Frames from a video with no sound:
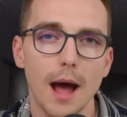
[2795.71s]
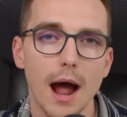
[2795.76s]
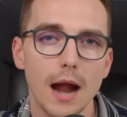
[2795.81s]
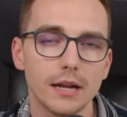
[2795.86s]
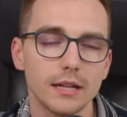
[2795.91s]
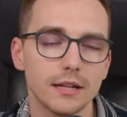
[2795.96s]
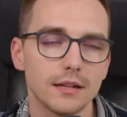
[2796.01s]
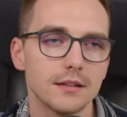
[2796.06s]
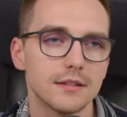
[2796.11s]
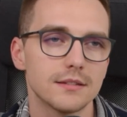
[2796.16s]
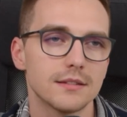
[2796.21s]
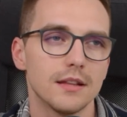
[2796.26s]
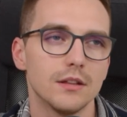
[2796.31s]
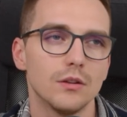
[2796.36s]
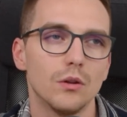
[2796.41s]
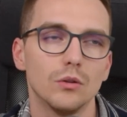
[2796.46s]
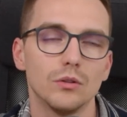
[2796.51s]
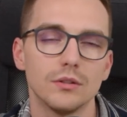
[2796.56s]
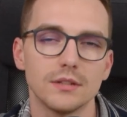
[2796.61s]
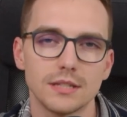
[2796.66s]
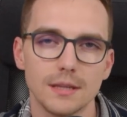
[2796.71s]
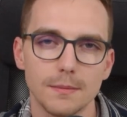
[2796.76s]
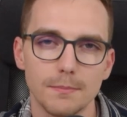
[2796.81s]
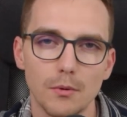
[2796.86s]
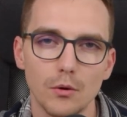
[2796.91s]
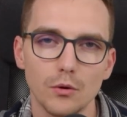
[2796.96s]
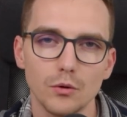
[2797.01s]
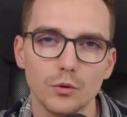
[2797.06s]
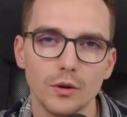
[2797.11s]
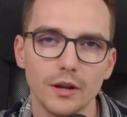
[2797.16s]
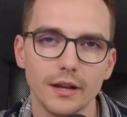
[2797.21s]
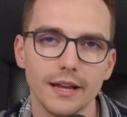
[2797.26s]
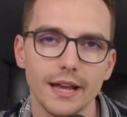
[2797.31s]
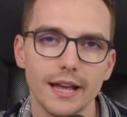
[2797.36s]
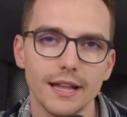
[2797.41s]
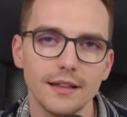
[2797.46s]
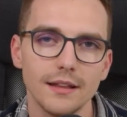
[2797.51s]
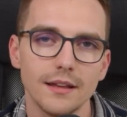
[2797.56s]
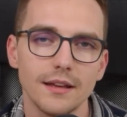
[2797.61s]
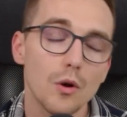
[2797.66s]
articles and all the support you can
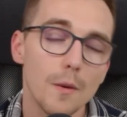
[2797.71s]
get,